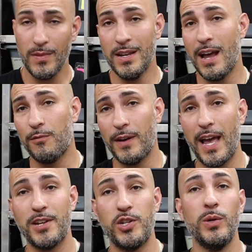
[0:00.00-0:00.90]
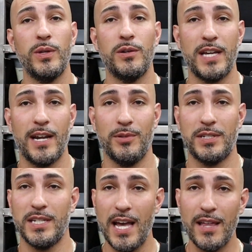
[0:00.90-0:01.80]
now if I had two of those animals
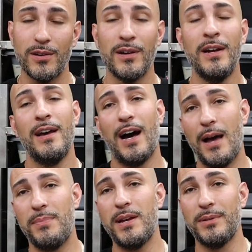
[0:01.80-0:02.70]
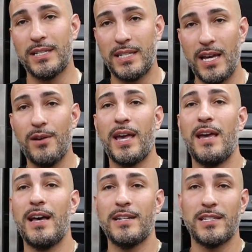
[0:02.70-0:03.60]
together, I'd be able to say,
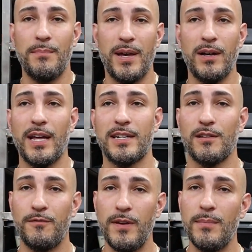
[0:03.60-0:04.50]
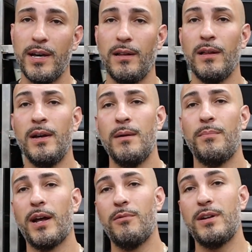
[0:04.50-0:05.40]
okay, that's the male, that's the female,
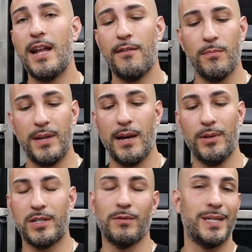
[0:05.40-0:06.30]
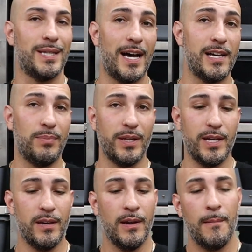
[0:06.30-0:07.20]
but I would never be able to
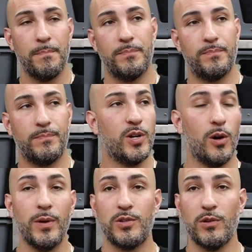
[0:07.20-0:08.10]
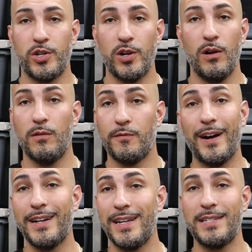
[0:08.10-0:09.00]
reliably go into a show,
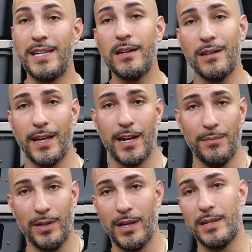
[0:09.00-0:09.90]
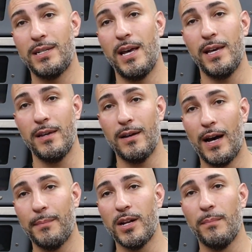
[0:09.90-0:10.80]
find a single animal, and say,
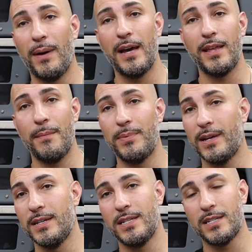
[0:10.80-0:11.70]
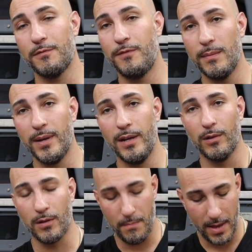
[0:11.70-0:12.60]
I'm going to buy that because it's a female
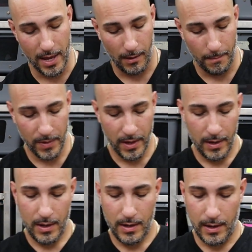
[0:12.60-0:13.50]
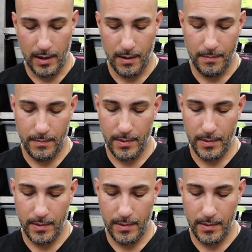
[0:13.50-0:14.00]
or a male. Um,